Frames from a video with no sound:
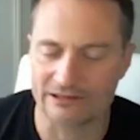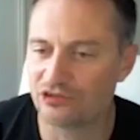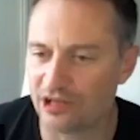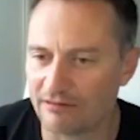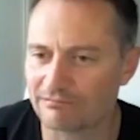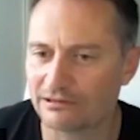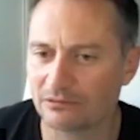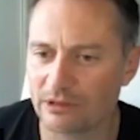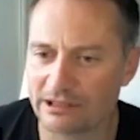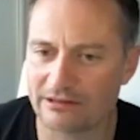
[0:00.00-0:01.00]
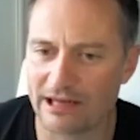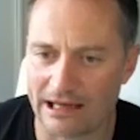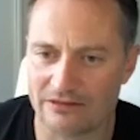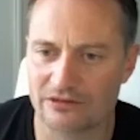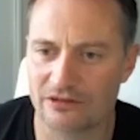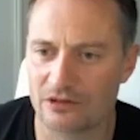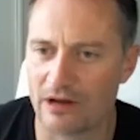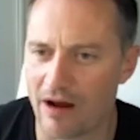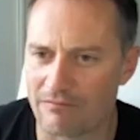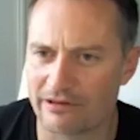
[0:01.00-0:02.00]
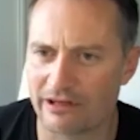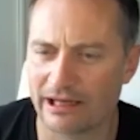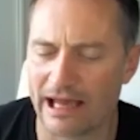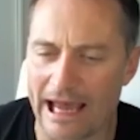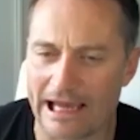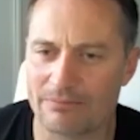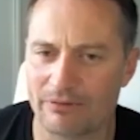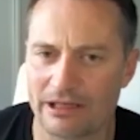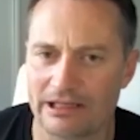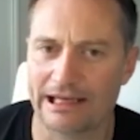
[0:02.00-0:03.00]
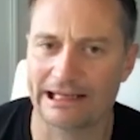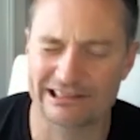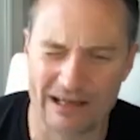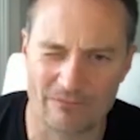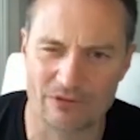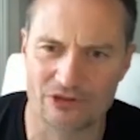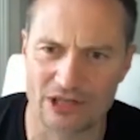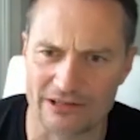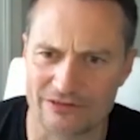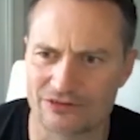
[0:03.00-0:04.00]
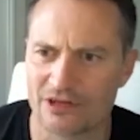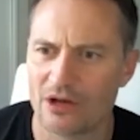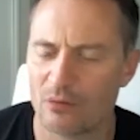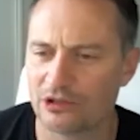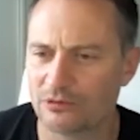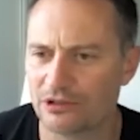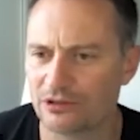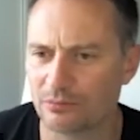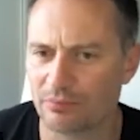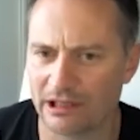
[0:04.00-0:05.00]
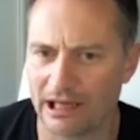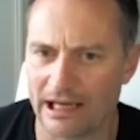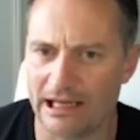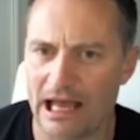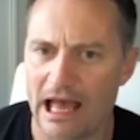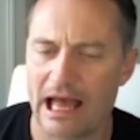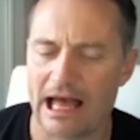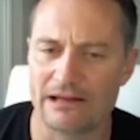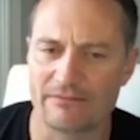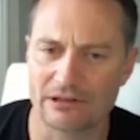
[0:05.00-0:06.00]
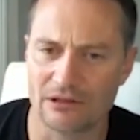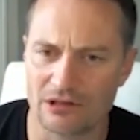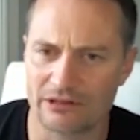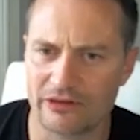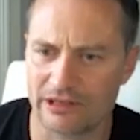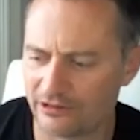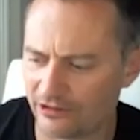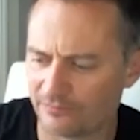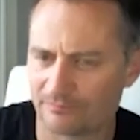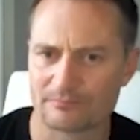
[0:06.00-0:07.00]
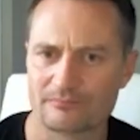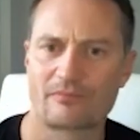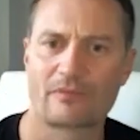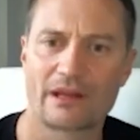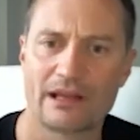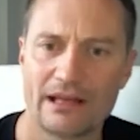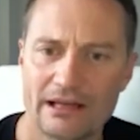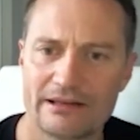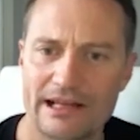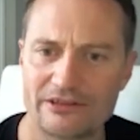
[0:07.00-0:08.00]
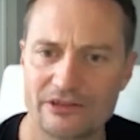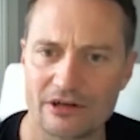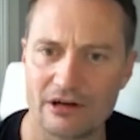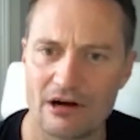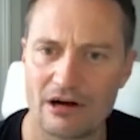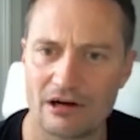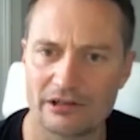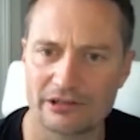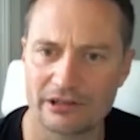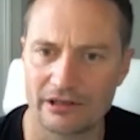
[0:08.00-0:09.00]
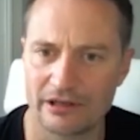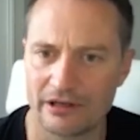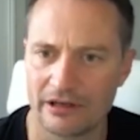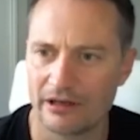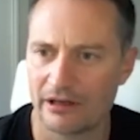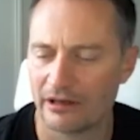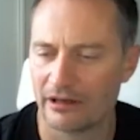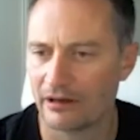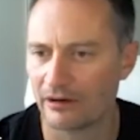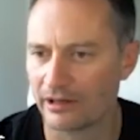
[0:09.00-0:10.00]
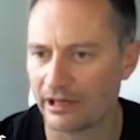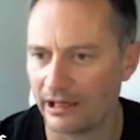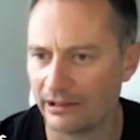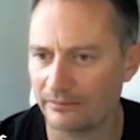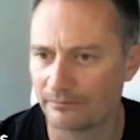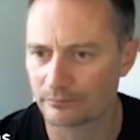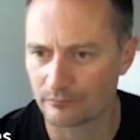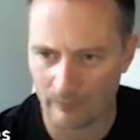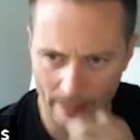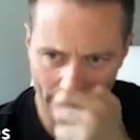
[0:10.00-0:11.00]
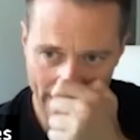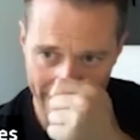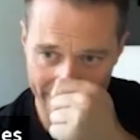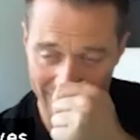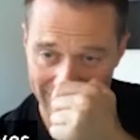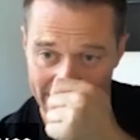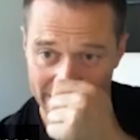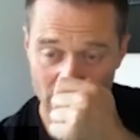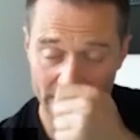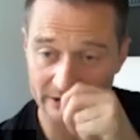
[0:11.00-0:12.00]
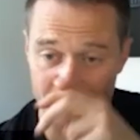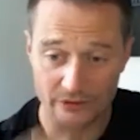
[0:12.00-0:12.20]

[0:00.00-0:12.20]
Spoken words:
general, we tend to do everything AP except for chests, which we do PA. And if you look at this, that's your heart, okay? And the reason we